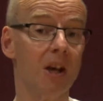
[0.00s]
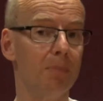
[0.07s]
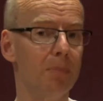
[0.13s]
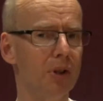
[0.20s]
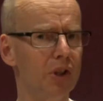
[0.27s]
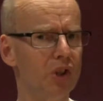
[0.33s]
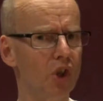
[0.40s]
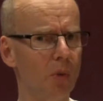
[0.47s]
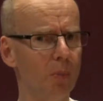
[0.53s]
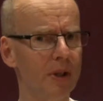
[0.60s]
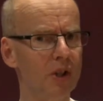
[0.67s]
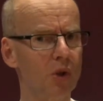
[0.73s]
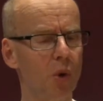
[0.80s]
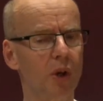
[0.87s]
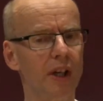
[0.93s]
But the job we're
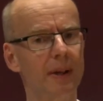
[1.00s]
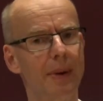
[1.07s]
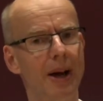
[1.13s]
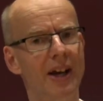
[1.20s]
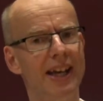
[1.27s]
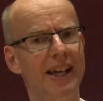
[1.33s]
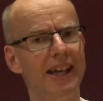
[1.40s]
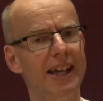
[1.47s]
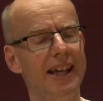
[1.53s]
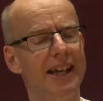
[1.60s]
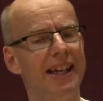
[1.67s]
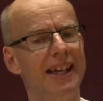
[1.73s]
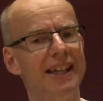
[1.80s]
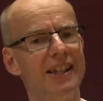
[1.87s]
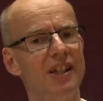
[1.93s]
talking about here
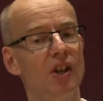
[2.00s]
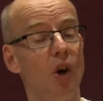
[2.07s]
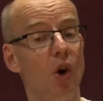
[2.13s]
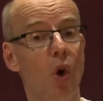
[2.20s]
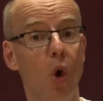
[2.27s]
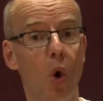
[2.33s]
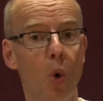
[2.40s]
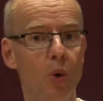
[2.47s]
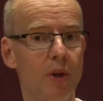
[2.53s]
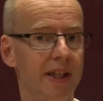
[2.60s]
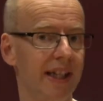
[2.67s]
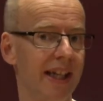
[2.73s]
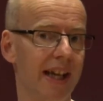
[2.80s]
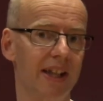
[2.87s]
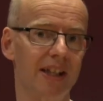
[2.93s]
is
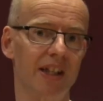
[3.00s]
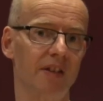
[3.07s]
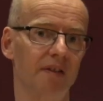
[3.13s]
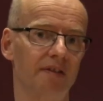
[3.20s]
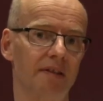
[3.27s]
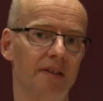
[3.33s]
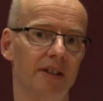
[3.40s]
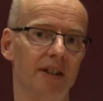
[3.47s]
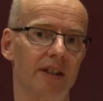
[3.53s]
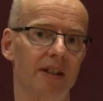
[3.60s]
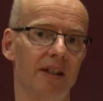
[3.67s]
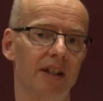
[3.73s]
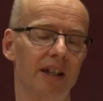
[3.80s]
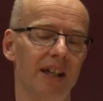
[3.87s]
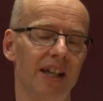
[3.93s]
altogether different.
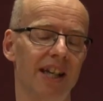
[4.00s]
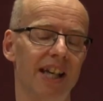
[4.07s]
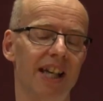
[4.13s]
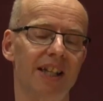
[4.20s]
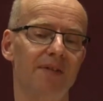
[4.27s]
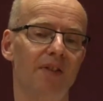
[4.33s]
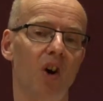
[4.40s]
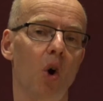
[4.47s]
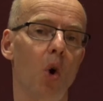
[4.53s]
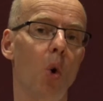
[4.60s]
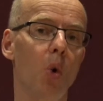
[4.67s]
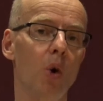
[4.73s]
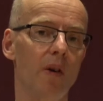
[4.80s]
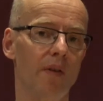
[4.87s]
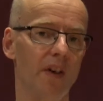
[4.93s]
It's for
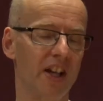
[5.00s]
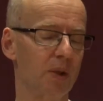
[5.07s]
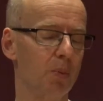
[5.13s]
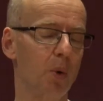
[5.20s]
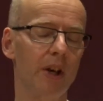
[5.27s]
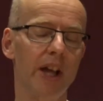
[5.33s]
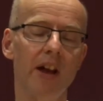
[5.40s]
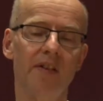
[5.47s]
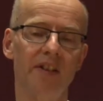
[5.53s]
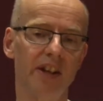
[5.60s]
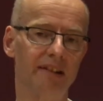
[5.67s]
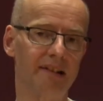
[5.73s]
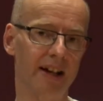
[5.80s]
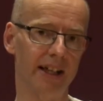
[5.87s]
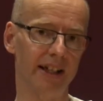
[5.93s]
all of us, whatever
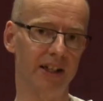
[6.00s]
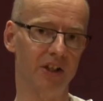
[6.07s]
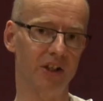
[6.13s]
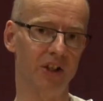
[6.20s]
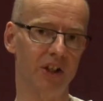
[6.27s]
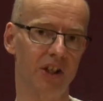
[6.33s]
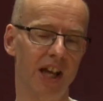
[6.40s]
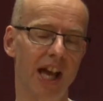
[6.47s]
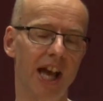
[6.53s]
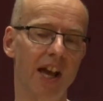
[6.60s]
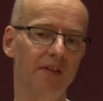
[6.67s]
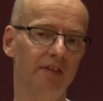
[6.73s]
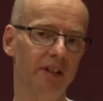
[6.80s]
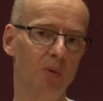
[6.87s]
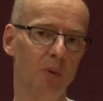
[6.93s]
your age,
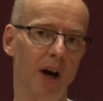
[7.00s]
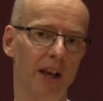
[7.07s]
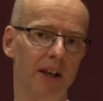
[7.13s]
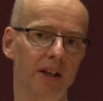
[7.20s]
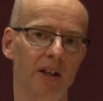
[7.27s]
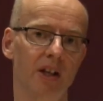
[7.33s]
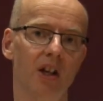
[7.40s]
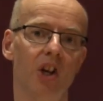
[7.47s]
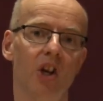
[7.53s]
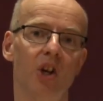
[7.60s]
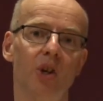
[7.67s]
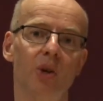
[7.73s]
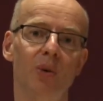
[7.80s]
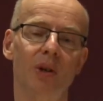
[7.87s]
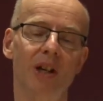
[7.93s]
everyone
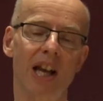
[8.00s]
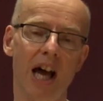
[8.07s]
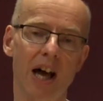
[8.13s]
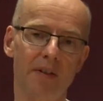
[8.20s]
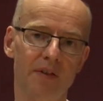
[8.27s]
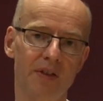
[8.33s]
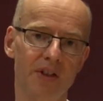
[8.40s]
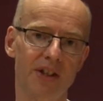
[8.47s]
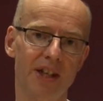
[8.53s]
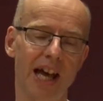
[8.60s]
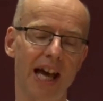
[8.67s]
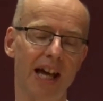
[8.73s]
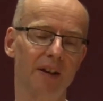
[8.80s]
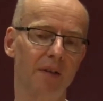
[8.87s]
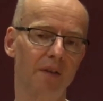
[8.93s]
who loves
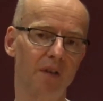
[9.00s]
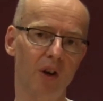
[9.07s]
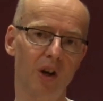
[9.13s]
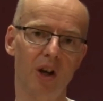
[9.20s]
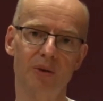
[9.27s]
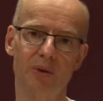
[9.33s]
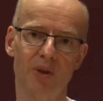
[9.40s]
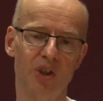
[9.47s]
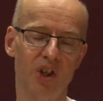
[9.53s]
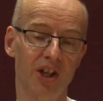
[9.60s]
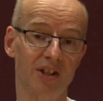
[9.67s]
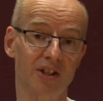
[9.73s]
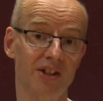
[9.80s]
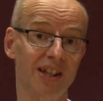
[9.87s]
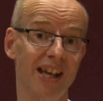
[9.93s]
and follows
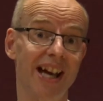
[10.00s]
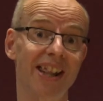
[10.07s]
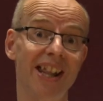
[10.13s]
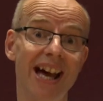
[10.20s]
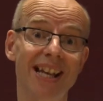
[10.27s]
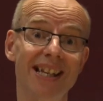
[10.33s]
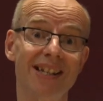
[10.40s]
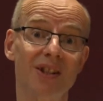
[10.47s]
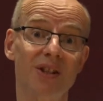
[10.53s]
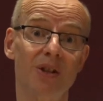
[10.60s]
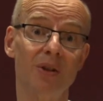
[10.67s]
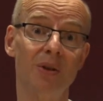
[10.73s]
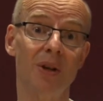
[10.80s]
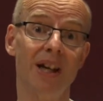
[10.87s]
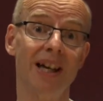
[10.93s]
Jesus, and that is
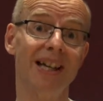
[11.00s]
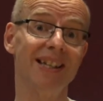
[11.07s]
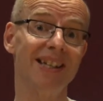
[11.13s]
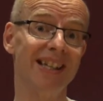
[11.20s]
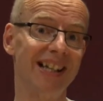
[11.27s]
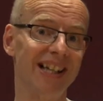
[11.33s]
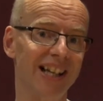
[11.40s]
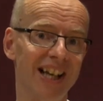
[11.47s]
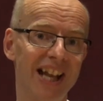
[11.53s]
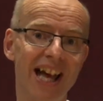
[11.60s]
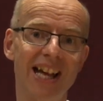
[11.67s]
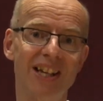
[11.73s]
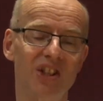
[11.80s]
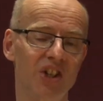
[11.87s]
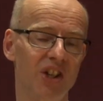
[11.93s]
to
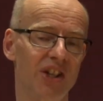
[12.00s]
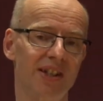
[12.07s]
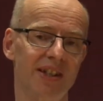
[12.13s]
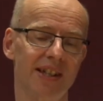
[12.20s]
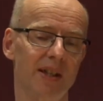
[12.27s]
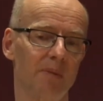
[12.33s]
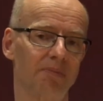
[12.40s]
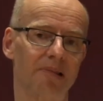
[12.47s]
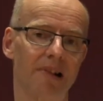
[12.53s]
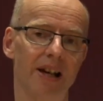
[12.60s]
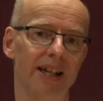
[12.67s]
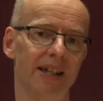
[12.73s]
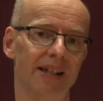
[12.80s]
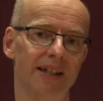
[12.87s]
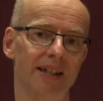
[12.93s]
declare Jesus'
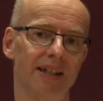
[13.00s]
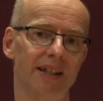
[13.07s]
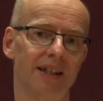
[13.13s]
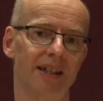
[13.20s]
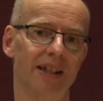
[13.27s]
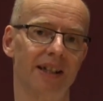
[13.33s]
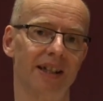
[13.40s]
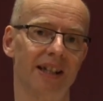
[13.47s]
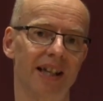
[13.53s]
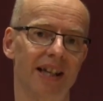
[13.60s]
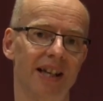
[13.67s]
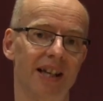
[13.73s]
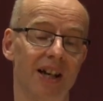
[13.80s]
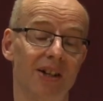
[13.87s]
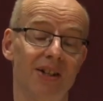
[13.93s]
praise,
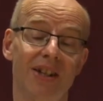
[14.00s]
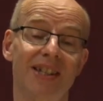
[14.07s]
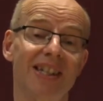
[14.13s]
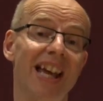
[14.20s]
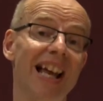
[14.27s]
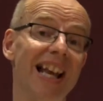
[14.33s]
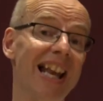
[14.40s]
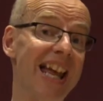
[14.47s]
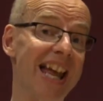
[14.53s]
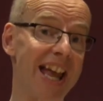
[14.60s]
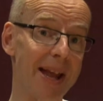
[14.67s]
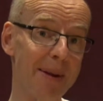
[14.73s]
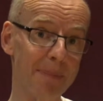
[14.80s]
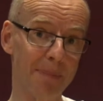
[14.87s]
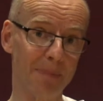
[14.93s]
to tell
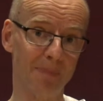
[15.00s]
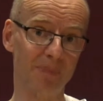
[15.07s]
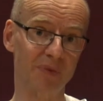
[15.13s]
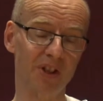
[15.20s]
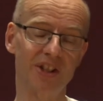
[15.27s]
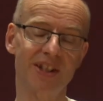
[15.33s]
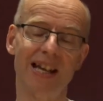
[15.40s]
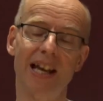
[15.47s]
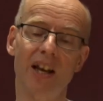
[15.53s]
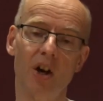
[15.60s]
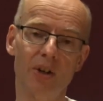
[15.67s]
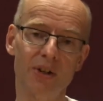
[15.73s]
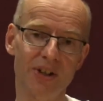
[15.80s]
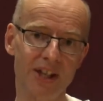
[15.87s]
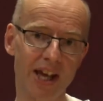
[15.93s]
him, to tell
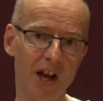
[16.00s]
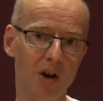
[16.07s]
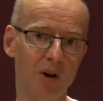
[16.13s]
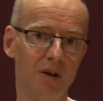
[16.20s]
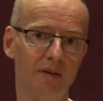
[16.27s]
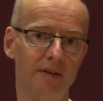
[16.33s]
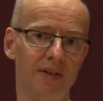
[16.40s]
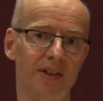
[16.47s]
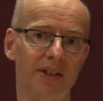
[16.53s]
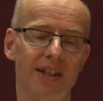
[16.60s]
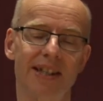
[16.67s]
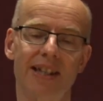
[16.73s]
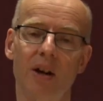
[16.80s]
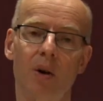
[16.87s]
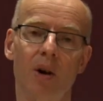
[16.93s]
ourselves, to
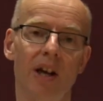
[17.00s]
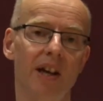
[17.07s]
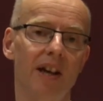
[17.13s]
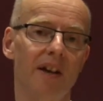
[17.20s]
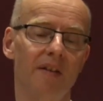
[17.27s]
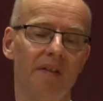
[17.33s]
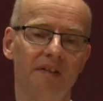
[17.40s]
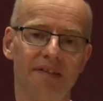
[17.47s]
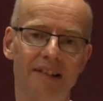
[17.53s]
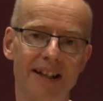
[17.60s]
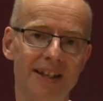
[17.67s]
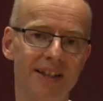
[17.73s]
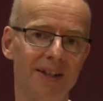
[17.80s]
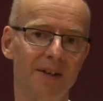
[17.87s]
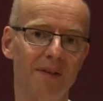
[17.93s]
tell
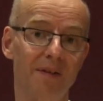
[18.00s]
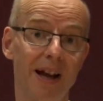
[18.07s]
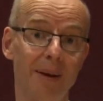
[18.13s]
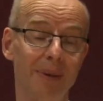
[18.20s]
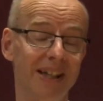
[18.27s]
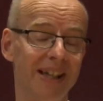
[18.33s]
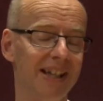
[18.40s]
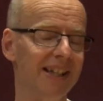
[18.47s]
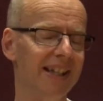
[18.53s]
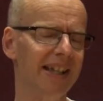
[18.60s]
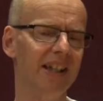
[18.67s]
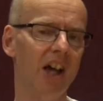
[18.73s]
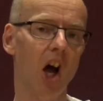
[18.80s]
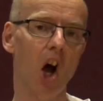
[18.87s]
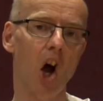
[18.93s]
friends and family, indeed
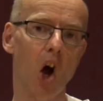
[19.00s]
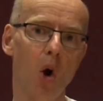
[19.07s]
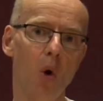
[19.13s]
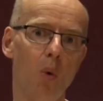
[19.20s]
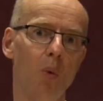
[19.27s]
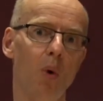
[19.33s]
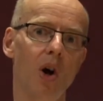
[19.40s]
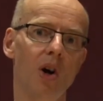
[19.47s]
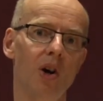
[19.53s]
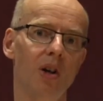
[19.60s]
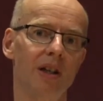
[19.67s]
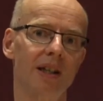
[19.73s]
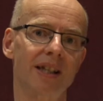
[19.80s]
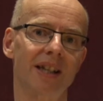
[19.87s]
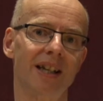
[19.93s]
the whole
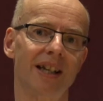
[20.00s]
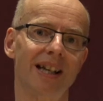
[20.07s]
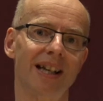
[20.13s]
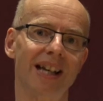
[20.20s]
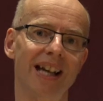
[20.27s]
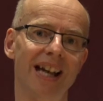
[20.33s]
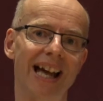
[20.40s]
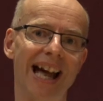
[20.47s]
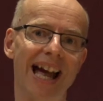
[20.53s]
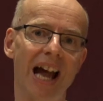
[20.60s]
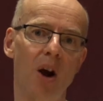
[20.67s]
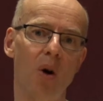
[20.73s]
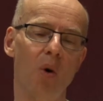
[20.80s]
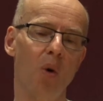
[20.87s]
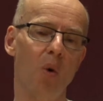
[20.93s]
world,
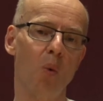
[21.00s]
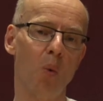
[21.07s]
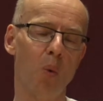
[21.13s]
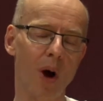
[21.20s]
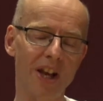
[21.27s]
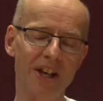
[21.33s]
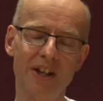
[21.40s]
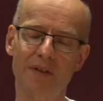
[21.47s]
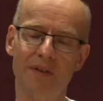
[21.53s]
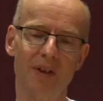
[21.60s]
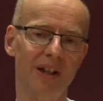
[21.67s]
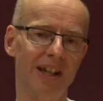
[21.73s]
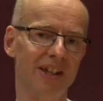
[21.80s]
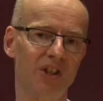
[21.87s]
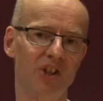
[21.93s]
how
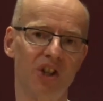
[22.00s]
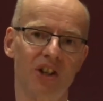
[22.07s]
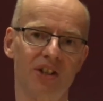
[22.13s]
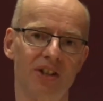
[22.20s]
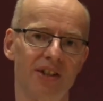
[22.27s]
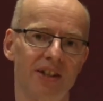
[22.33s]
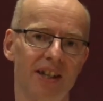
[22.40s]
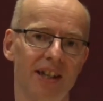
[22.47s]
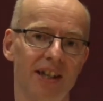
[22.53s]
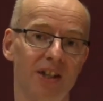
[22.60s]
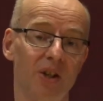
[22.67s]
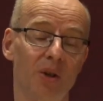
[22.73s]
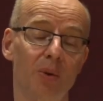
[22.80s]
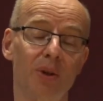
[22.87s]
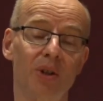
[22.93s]
wonderful this Jesus is,
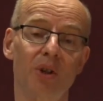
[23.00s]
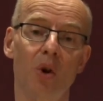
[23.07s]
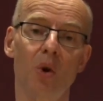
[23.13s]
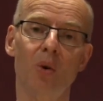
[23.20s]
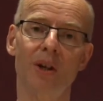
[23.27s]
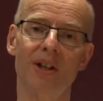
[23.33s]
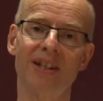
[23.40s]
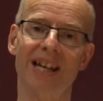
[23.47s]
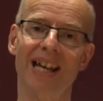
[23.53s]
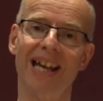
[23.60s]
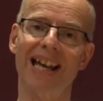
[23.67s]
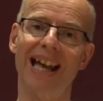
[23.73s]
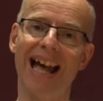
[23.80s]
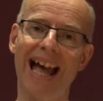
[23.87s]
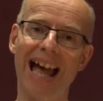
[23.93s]
who has called us
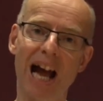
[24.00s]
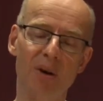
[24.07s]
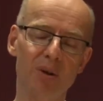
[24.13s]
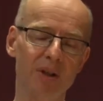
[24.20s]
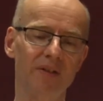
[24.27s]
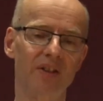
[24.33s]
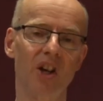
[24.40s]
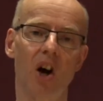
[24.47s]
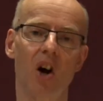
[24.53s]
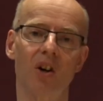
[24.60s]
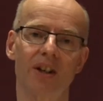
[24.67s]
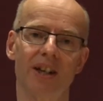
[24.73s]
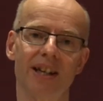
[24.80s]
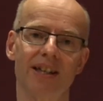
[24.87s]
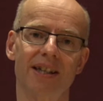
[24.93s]
out of
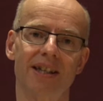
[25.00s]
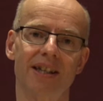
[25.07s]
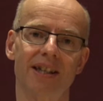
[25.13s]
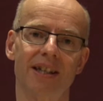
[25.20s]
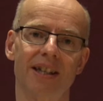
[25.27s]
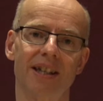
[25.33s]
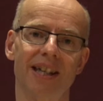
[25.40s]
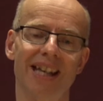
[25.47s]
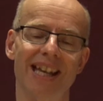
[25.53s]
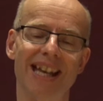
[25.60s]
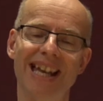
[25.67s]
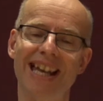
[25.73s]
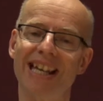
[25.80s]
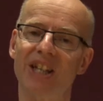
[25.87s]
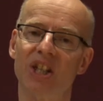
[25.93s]
darkness
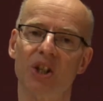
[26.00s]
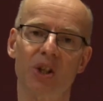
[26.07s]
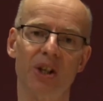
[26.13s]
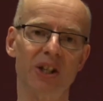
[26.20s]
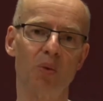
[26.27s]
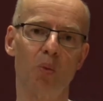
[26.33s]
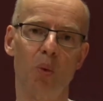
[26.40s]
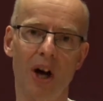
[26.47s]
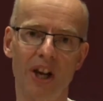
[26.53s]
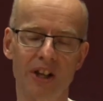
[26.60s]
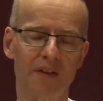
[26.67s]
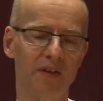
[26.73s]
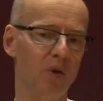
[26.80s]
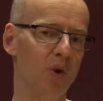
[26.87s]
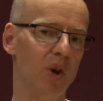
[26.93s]
into his
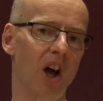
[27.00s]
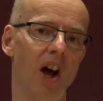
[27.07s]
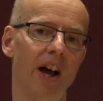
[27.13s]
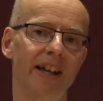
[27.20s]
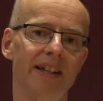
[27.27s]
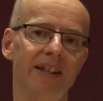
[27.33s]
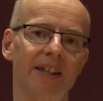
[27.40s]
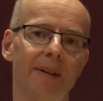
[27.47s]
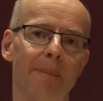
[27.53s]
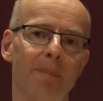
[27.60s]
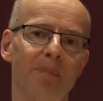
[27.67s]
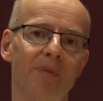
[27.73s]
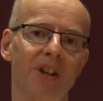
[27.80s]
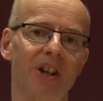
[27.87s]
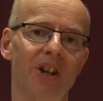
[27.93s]
wonderful light,
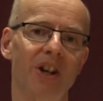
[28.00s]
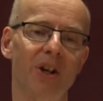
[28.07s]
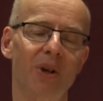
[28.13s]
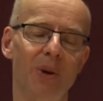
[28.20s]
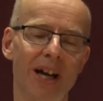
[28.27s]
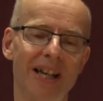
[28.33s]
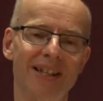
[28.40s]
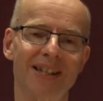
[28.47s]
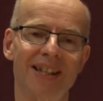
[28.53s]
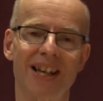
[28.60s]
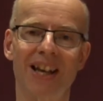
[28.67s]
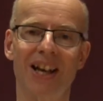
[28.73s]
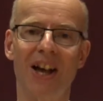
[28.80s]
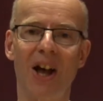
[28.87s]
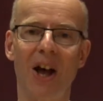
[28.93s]
who
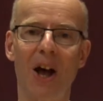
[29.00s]
has